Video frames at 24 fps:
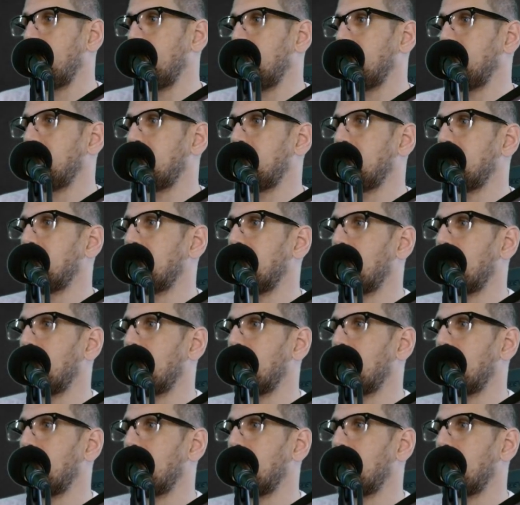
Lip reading: This is the